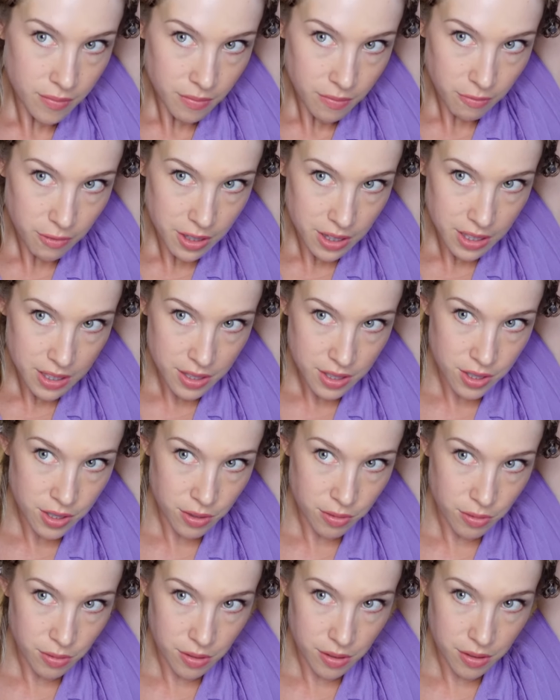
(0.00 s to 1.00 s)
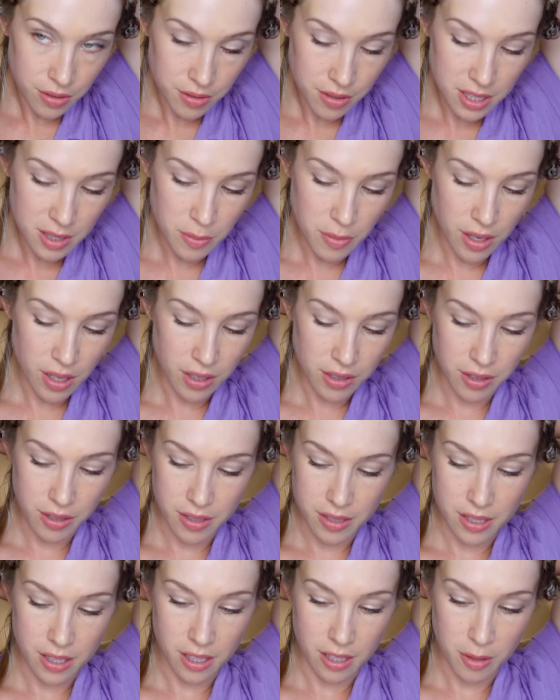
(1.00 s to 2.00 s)
With this tool, smaller is
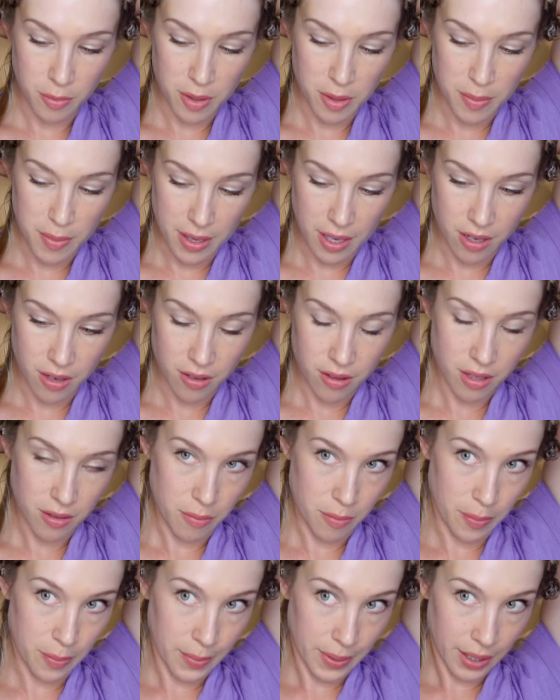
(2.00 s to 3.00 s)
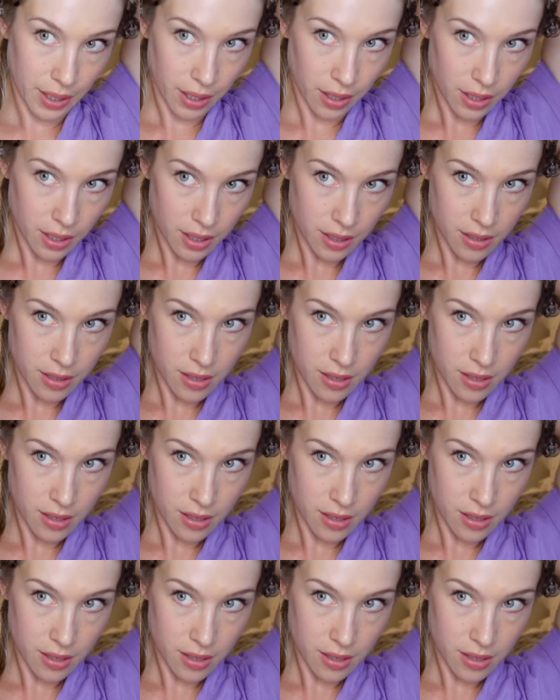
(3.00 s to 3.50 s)
going to be better than bigger